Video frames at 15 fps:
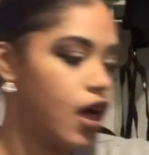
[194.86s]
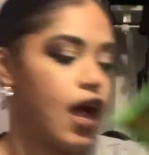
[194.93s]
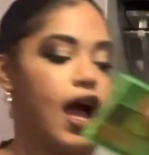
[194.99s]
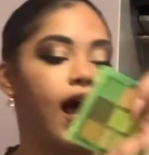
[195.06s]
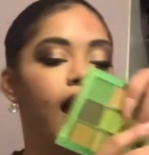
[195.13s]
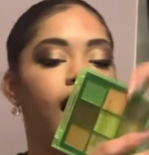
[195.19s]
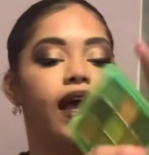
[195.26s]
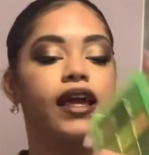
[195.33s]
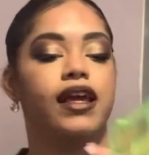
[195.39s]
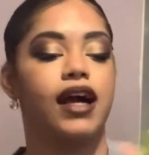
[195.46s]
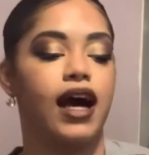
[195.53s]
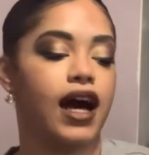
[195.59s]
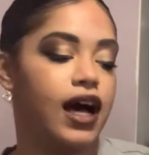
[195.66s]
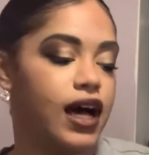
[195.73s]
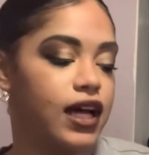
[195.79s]
I
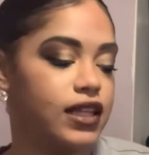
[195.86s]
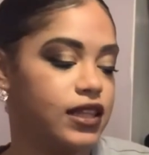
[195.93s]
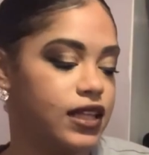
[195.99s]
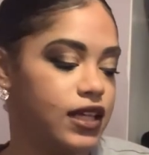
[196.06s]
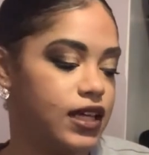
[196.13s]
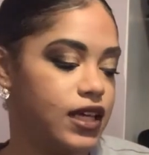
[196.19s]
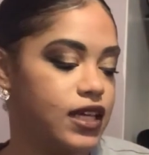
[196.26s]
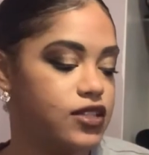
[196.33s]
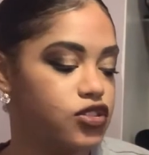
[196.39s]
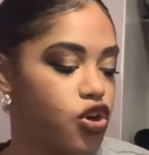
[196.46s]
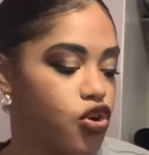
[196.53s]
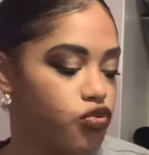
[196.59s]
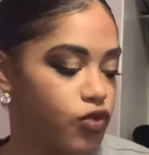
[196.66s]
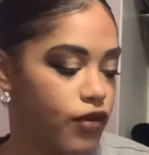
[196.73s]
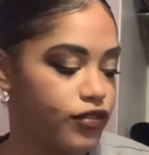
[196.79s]
got this
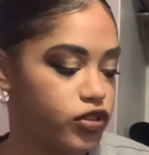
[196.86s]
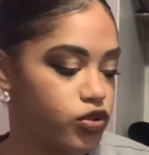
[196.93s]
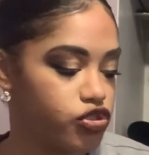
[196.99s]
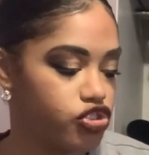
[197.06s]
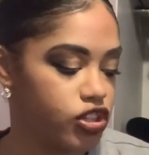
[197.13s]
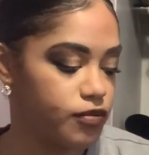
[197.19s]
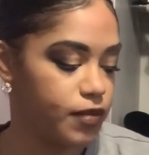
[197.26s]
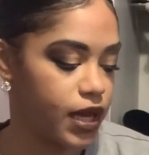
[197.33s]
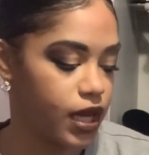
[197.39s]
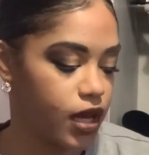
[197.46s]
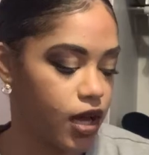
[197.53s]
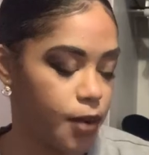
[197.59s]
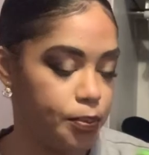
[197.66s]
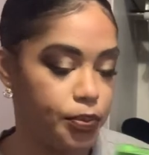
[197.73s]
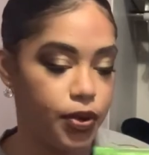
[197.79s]
Revolution
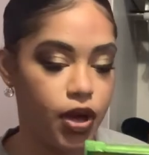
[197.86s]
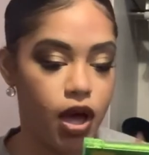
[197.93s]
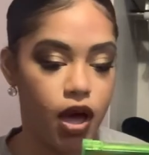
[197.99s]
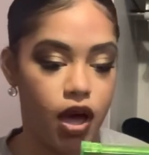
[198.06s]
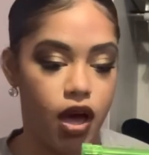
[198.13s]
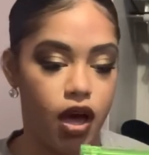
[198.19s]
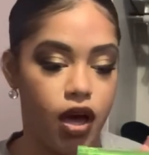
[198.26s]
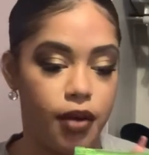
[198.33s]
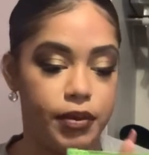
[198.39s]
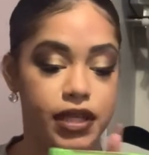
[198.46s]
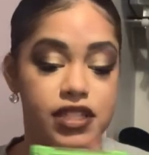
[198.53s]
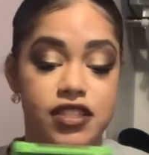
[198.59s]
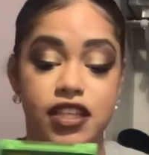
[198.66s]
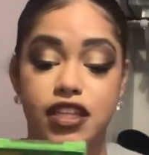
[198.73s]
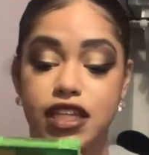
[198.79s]
Makeup. Um,
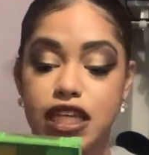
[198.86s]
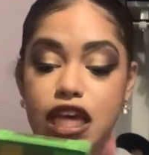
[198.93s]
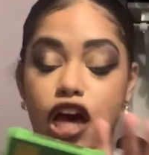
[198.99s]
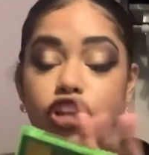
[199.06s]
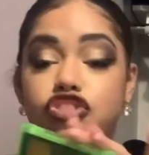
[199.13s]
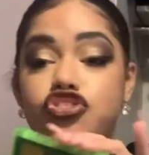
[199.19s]
it's the Neon